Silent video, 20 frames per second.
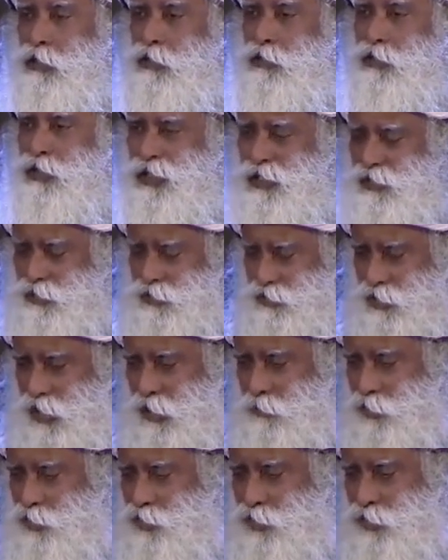The next
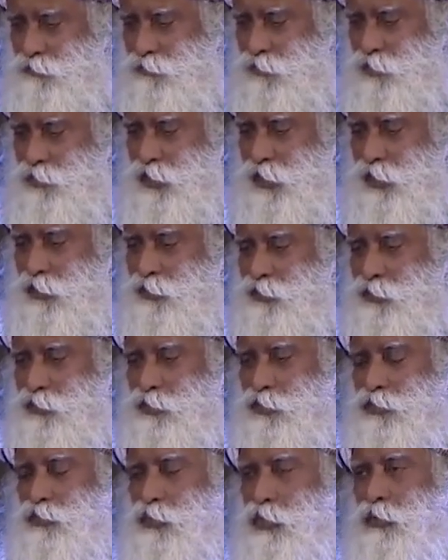dimension of intelligence
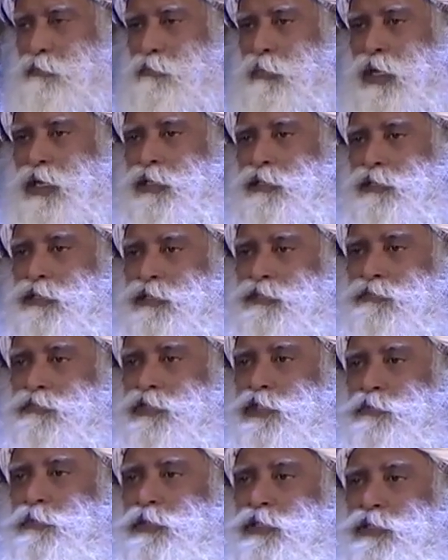is called manas,
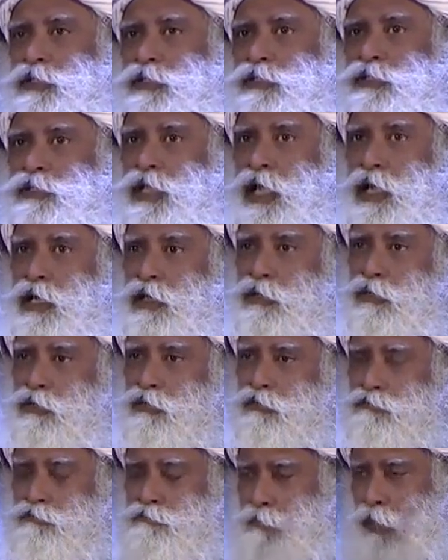which means a silo
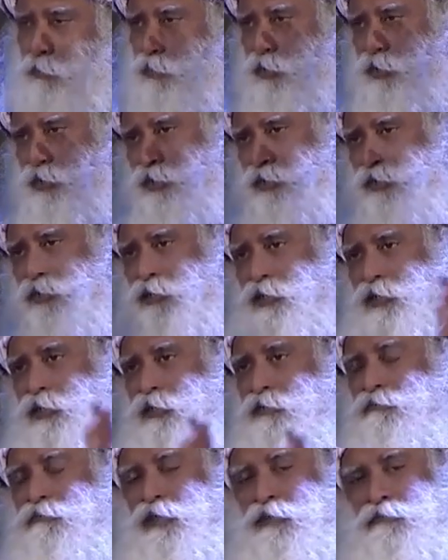of memory.
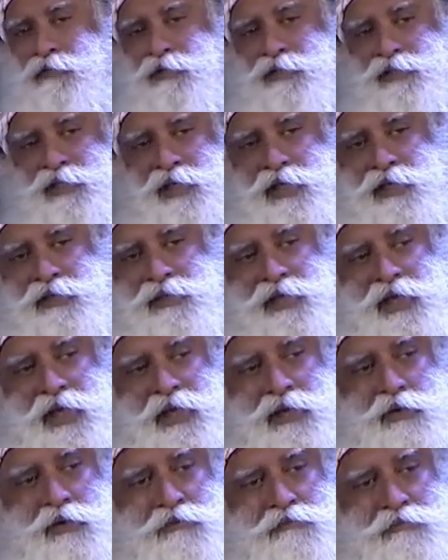When we say a
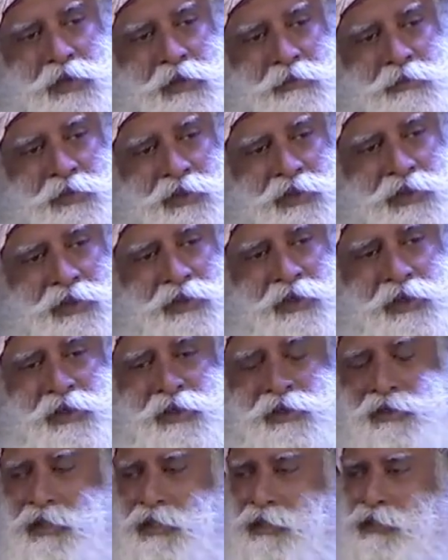silo of memory,
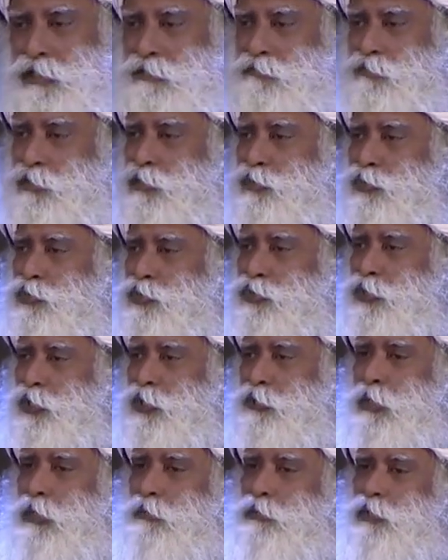there is
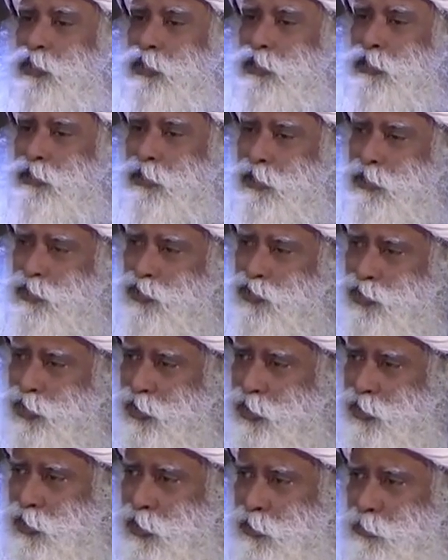evolutionary memory, there is
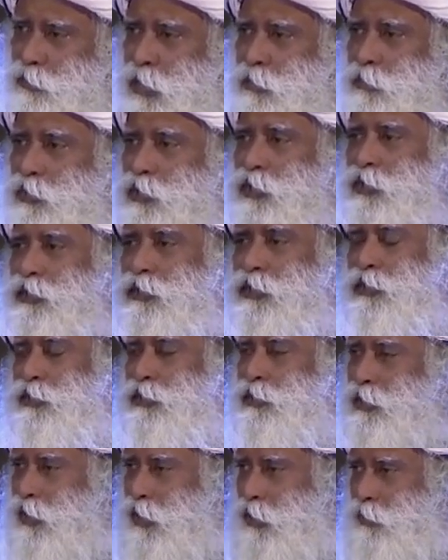genetic memory, there
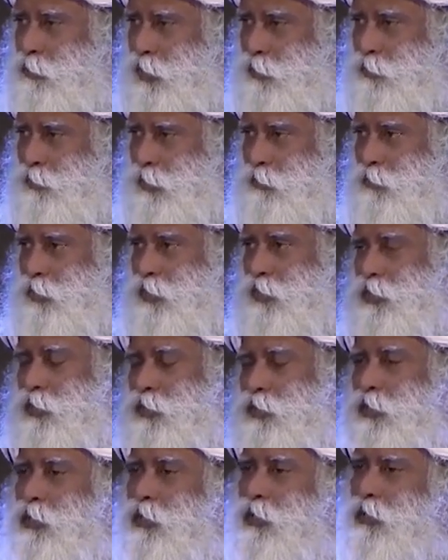is karmic memory,
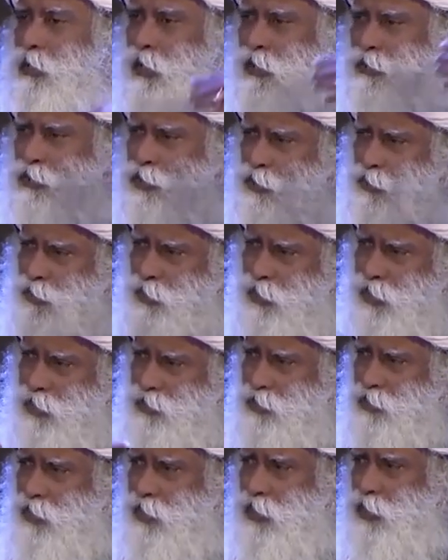articulate
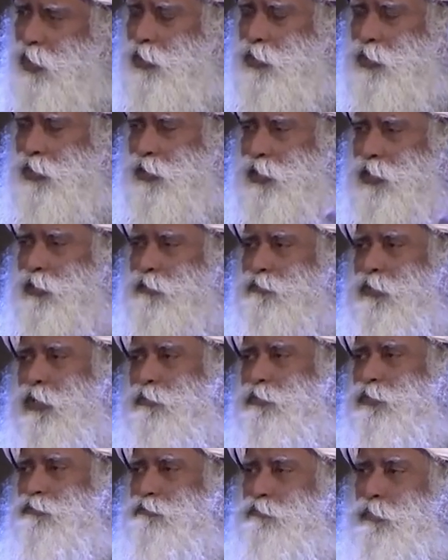and inarticulate
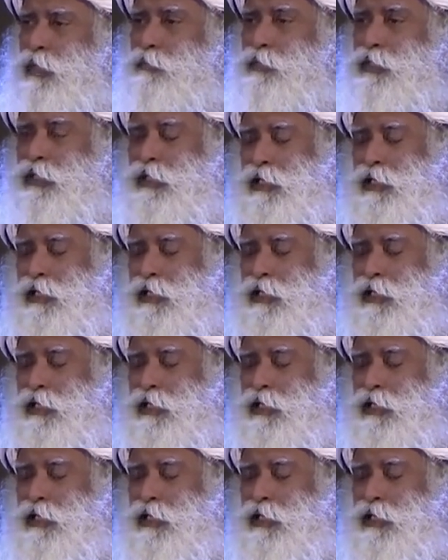forms of memory